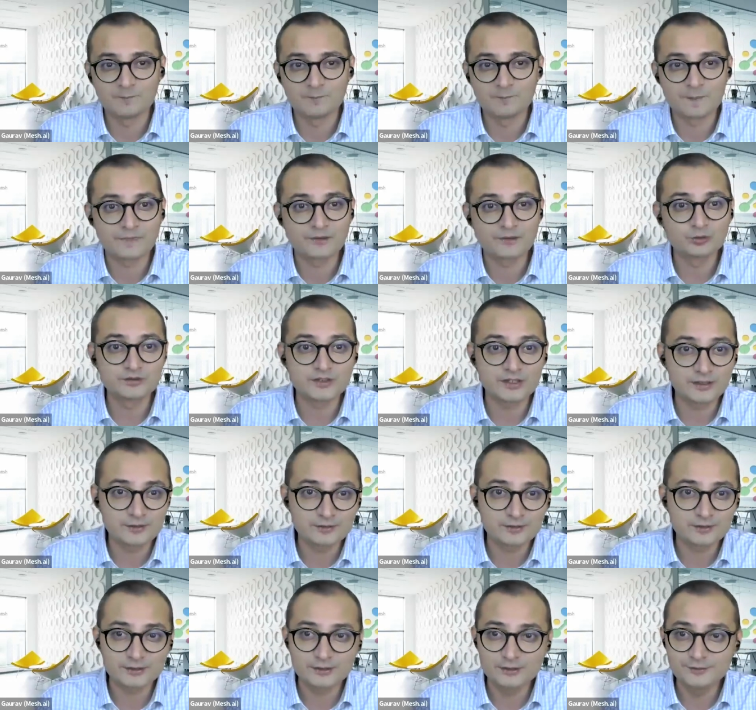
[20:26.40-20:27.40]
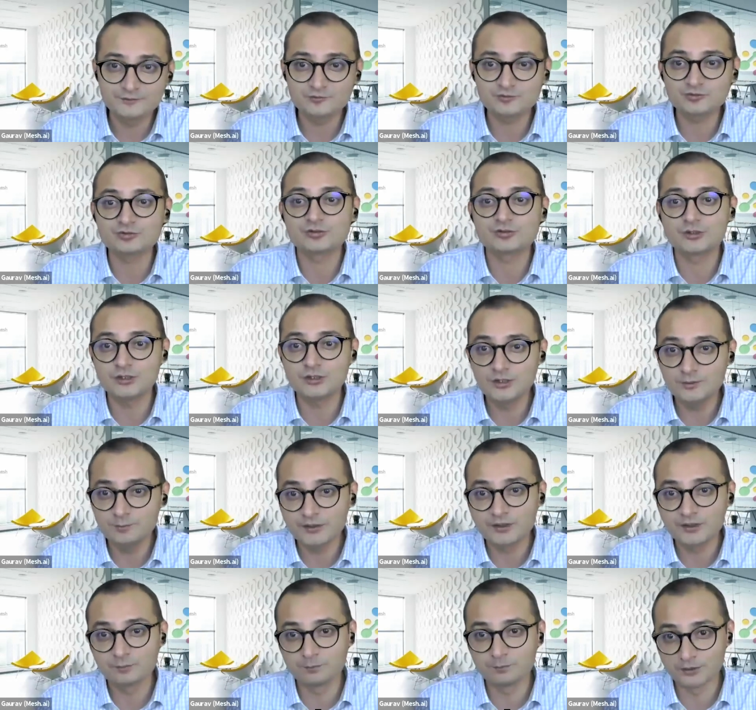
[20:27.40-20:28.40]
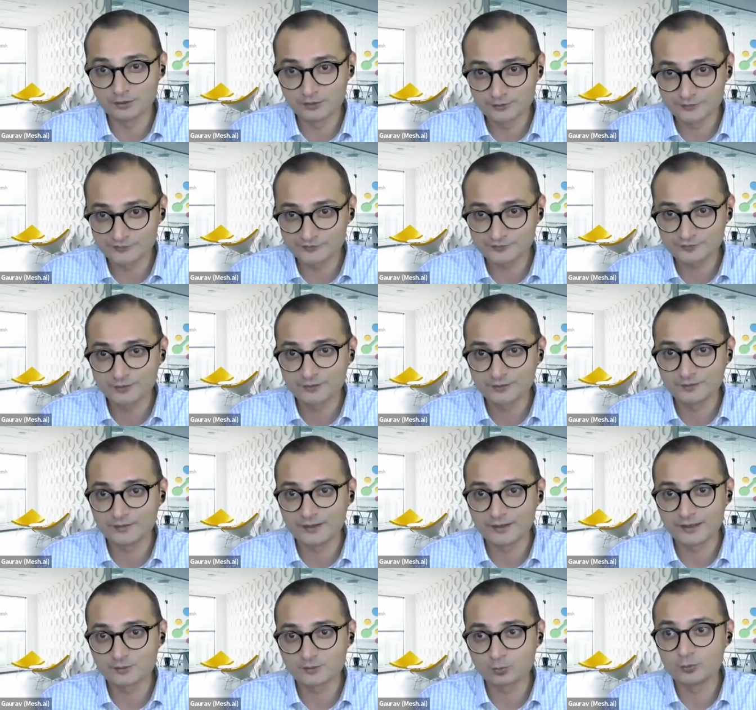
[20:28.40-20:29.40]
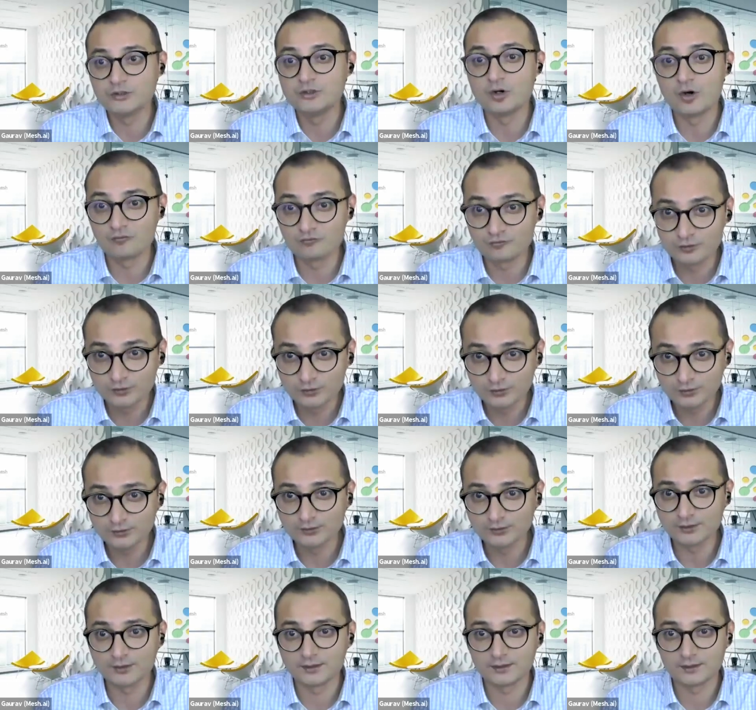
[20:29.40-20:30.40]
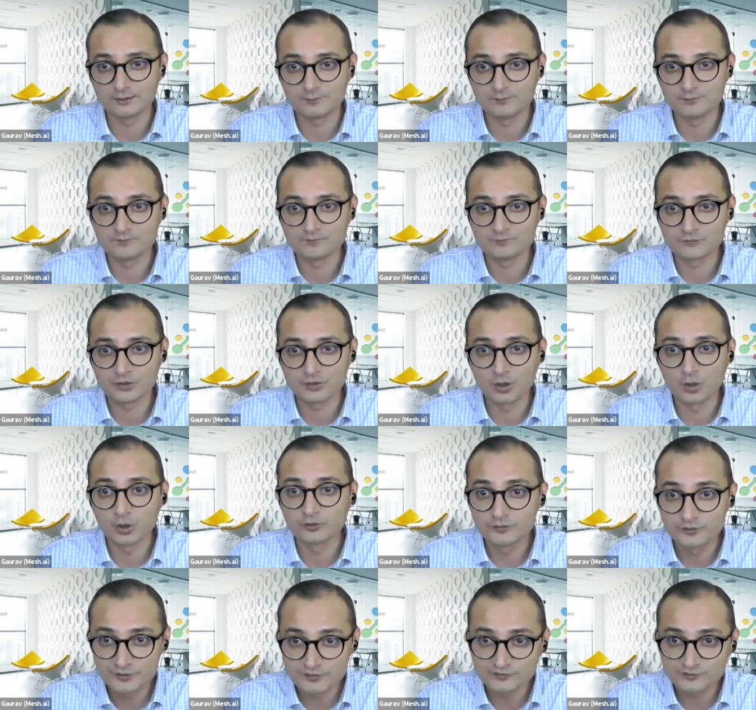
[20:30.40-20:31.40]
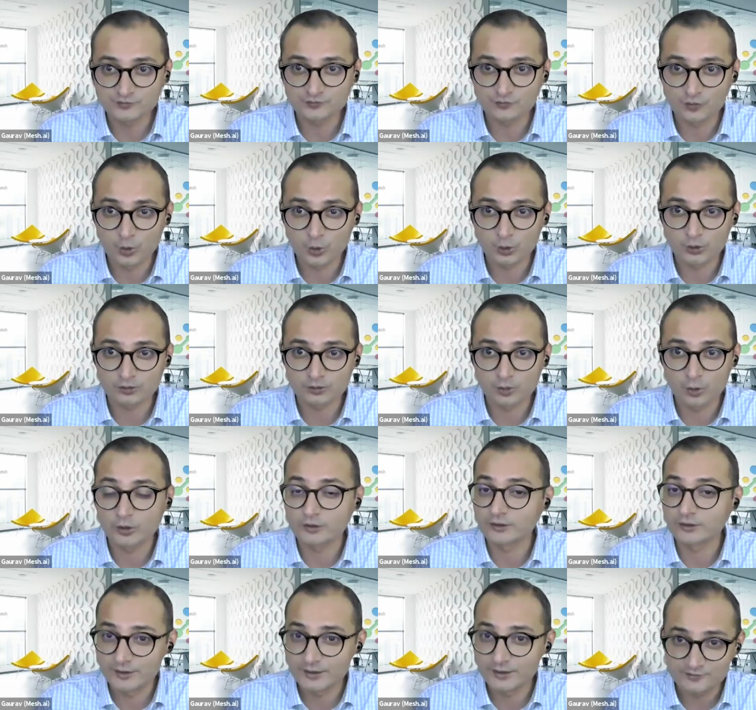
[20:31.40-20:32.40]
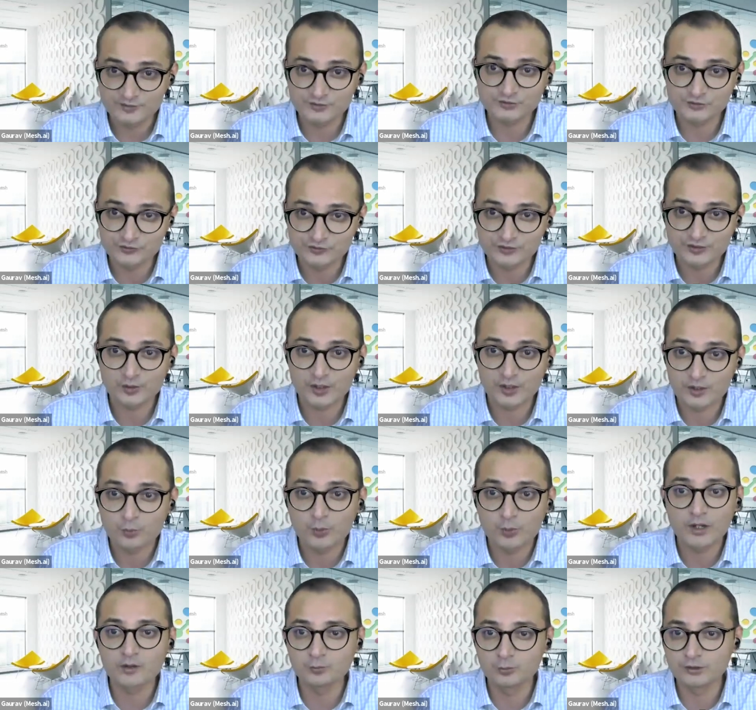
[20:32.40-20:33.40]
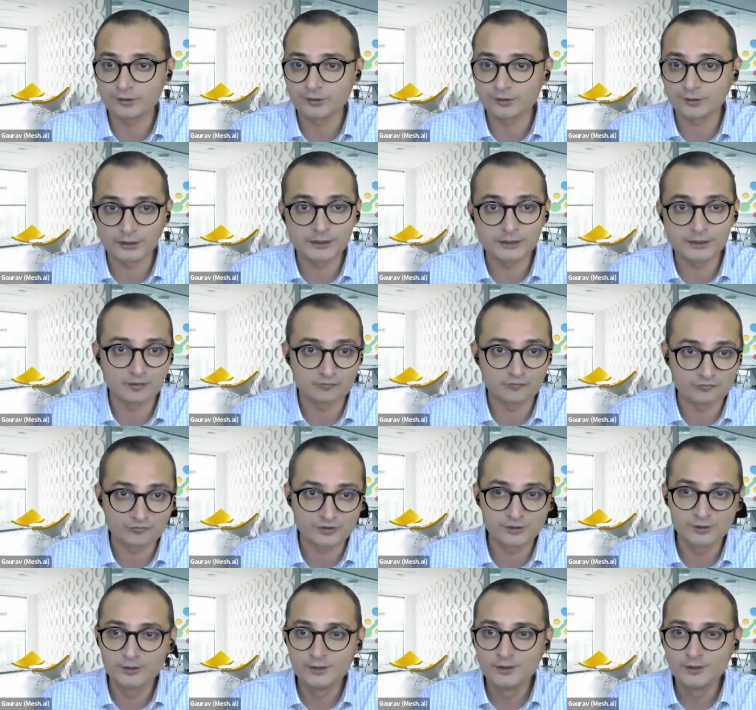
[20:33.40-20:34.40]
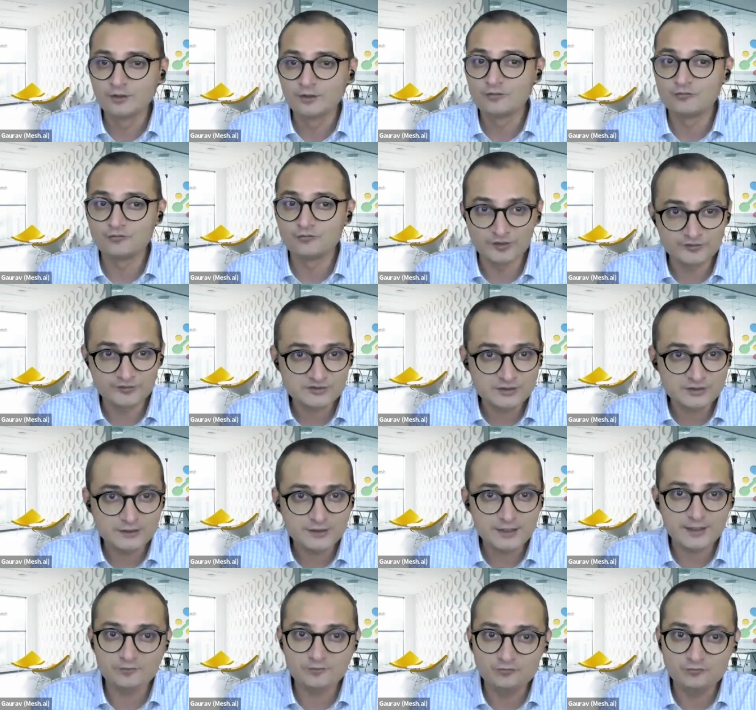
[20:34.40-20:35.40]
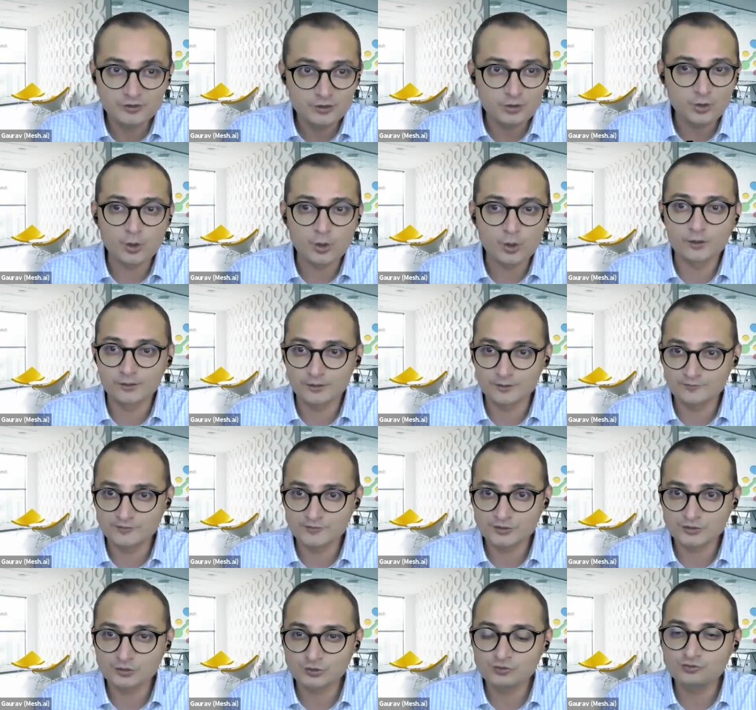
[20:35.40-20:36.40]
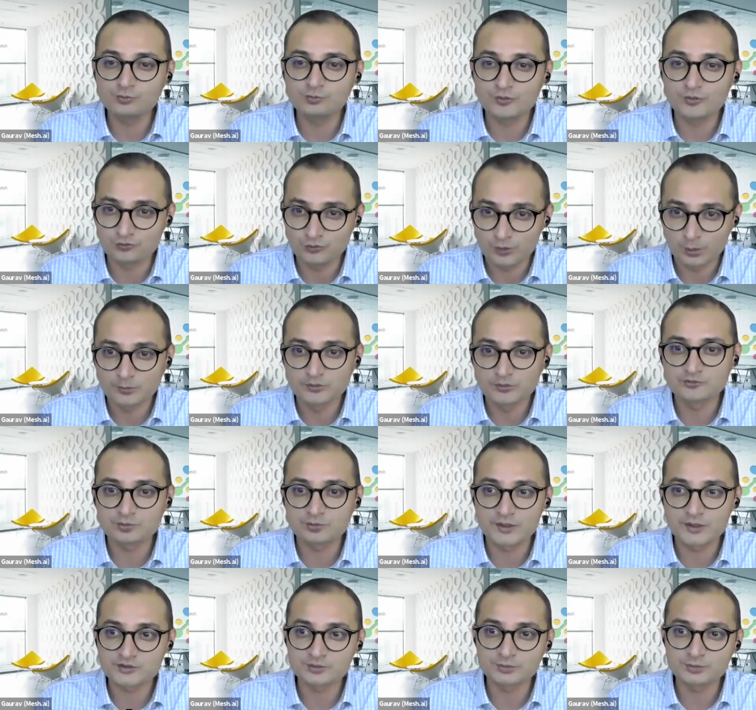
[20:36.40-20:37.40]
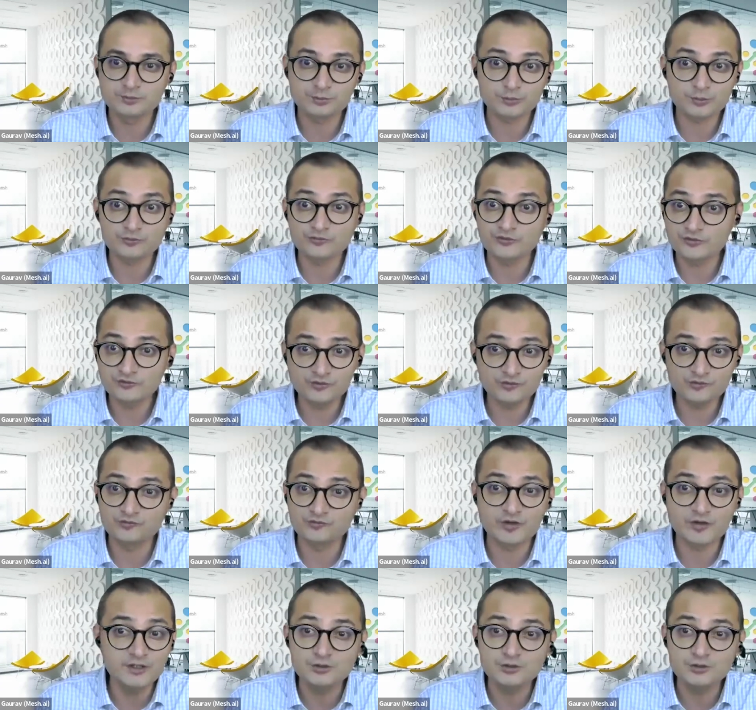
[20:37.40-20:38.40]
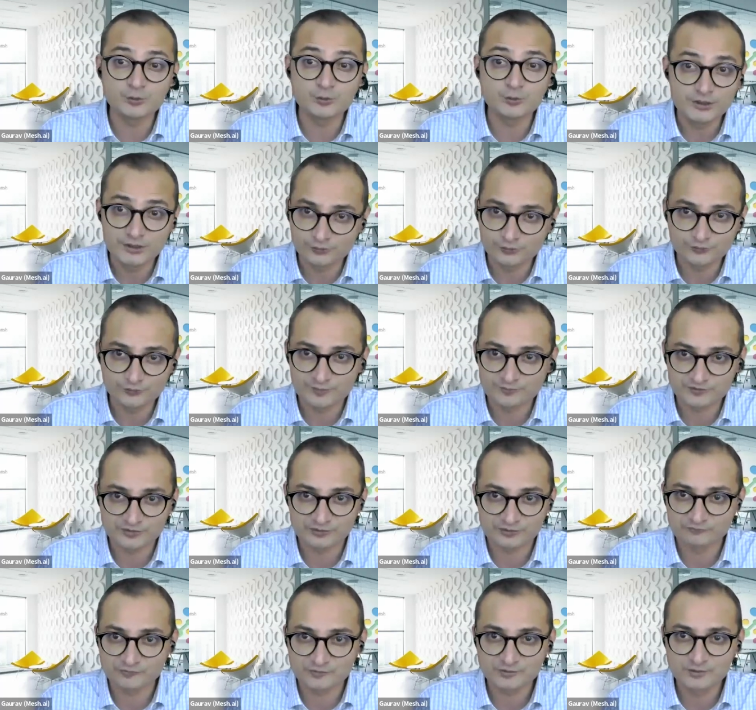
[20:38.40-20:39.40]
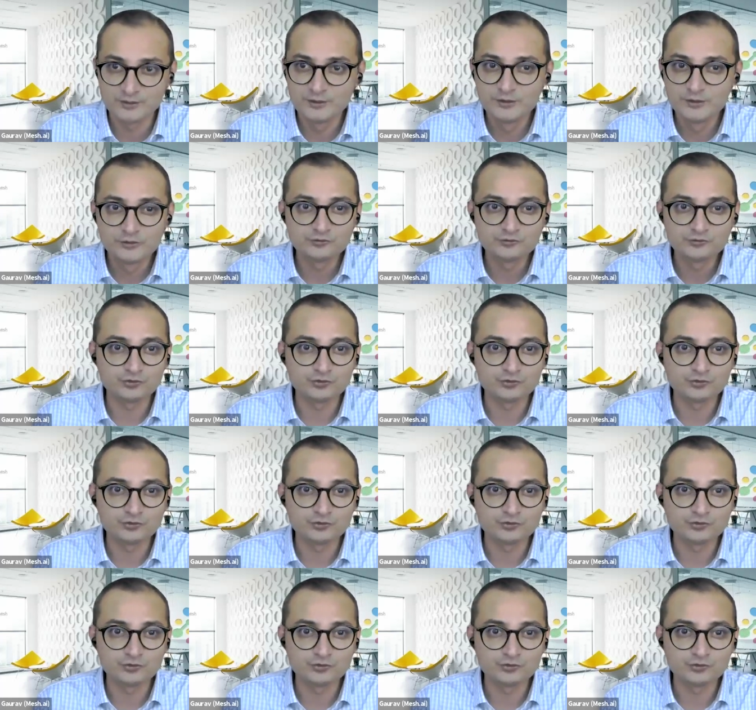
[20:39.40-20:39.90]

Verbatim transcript: Um, you know, there are really three big pillars that we offer um, on this for organizations and, and why we really love firstly every organization's performance management process is very unique to themselves